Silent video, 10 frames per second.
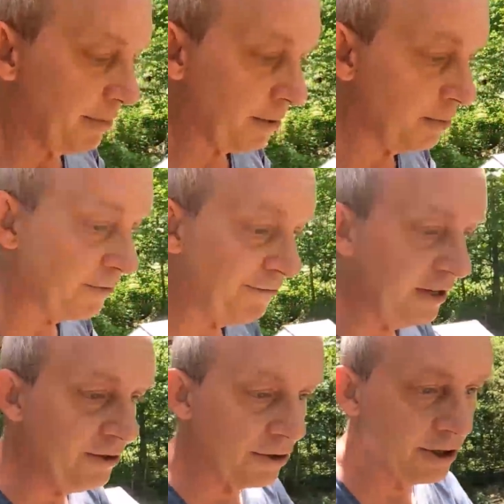gotta be able to
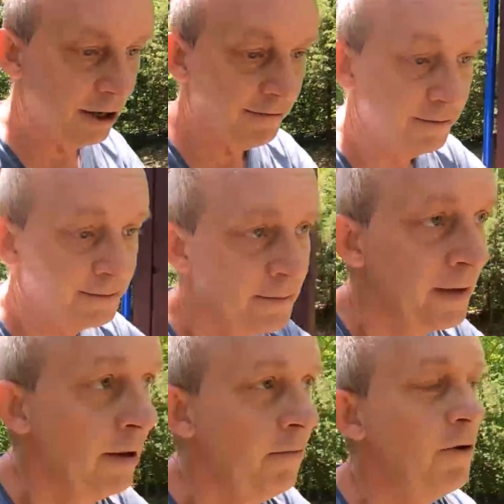defend yourself.
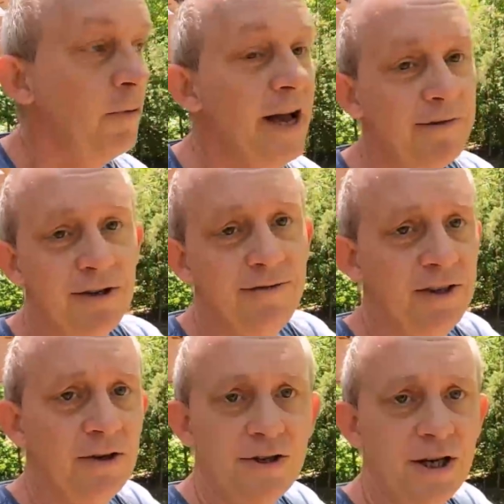Well, we have to
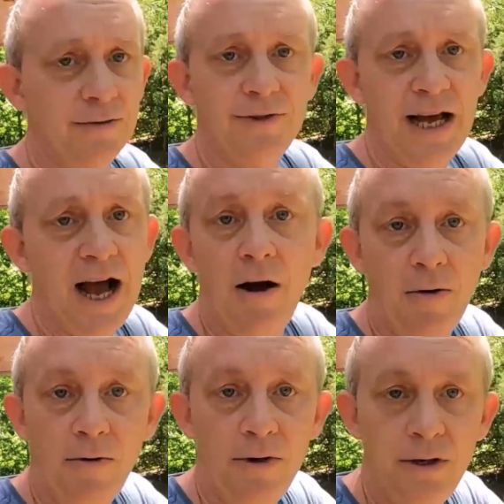defend ourselves
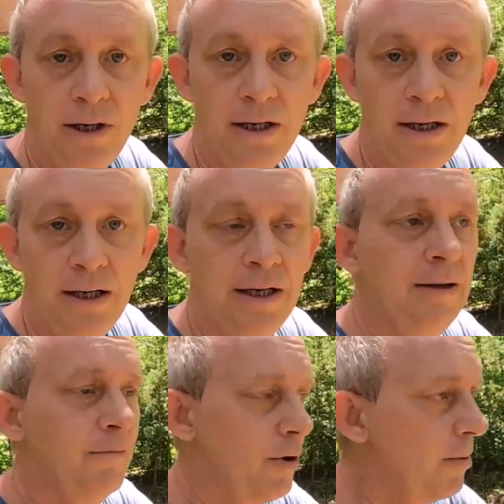now.
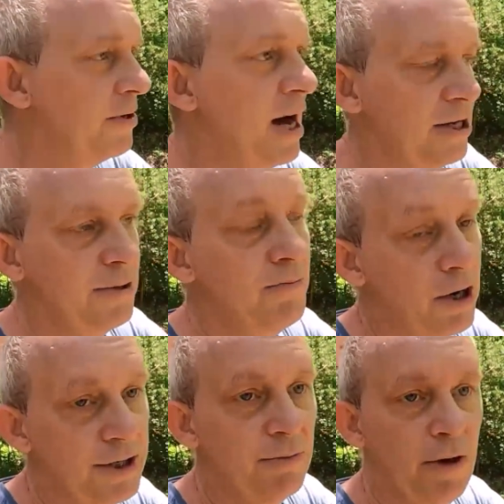Probably not as
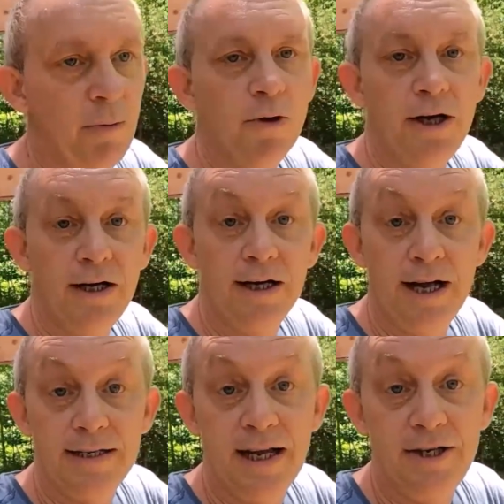much as we would in
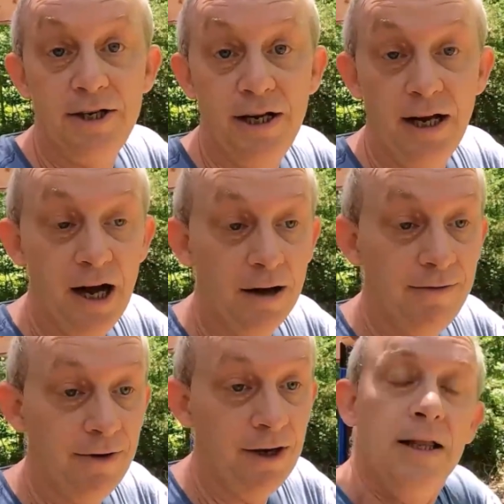an S H T
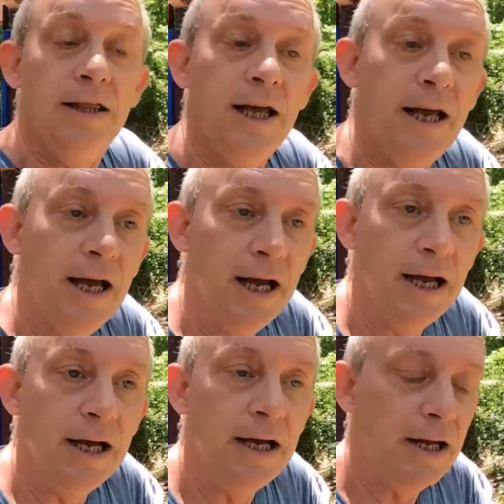F. The
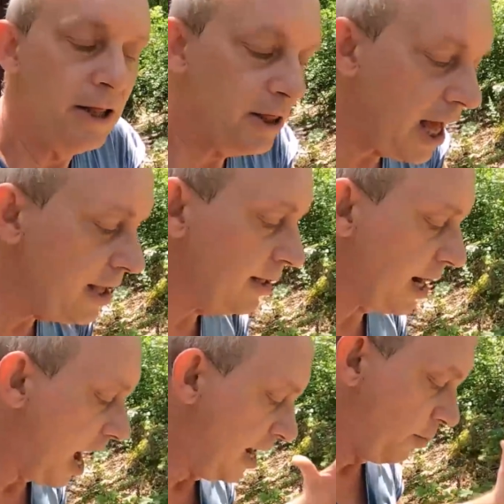thing
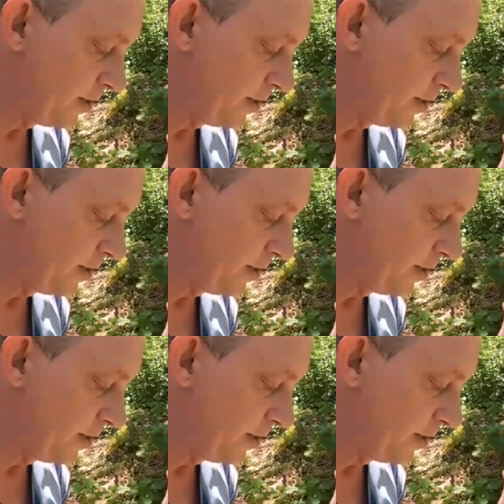that I